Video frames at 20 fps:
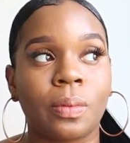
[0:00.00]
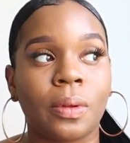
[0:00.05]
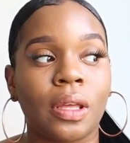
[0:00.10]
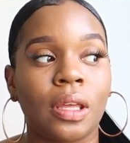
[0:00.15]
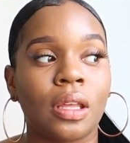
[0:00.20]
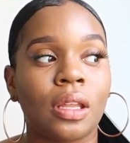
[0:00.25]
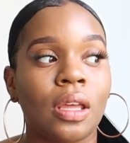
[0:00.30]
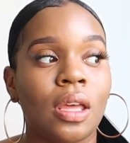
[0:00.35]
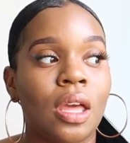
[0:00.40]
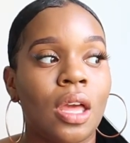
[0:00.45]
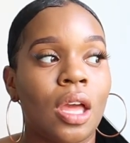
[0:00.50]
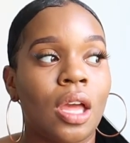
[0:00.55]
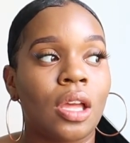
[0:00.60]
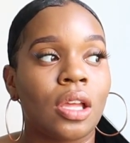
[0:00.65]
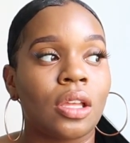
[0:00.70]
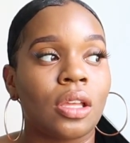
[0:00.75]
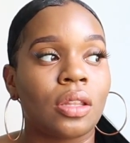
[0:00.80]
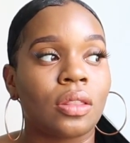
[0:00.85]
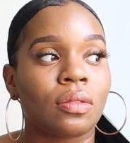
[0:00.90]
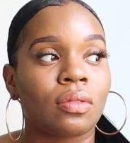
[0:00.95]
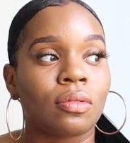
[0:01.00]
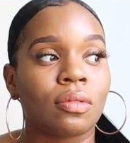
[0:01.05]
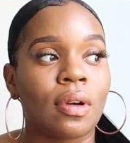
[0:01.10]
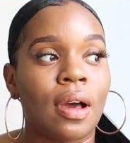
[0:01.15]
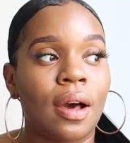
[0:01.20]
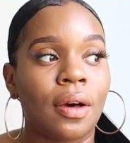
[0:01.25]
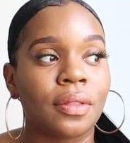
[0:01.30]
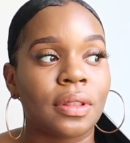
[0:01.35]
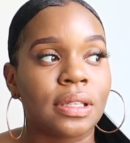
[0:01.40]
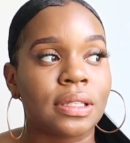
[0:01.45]
bit
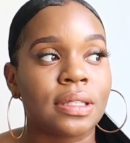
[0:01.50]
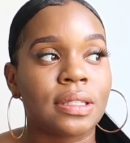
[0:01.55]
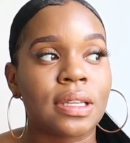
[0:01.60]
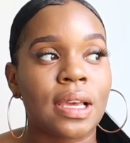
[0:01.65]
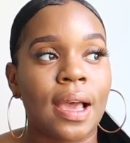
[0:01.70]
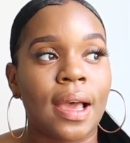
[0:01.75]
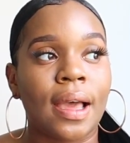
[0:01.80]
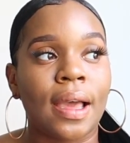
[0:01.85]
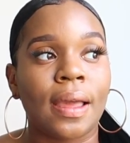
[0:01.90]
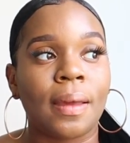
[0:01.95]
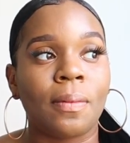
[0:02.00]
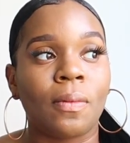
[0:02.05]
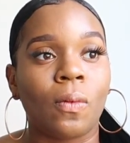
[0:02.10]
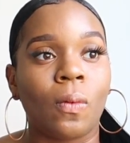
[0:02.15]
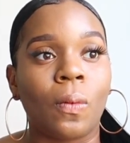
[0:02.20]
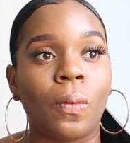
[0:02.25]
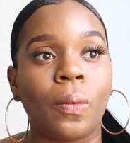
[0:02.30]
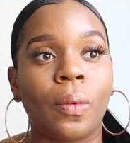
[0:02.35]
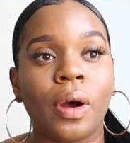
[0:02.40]
throughout this time,